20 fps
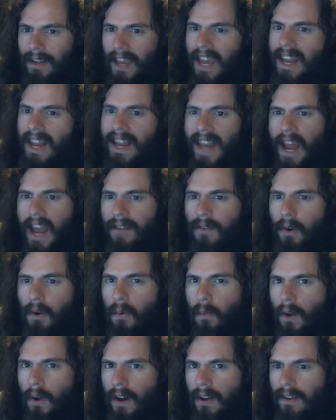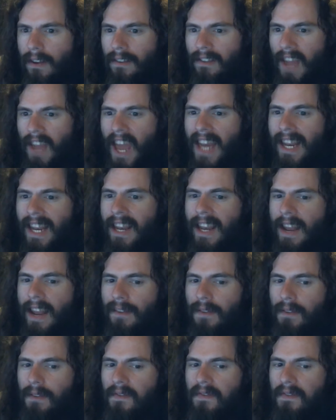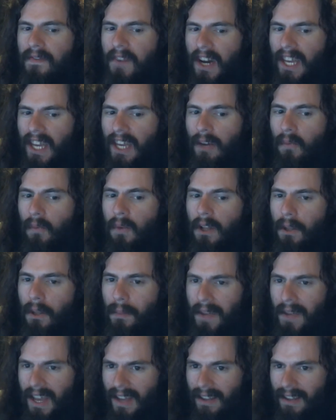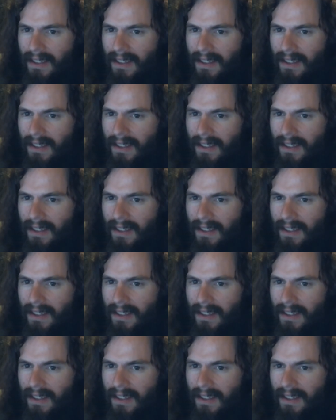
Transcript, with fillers: It never was, and it never fucking will be.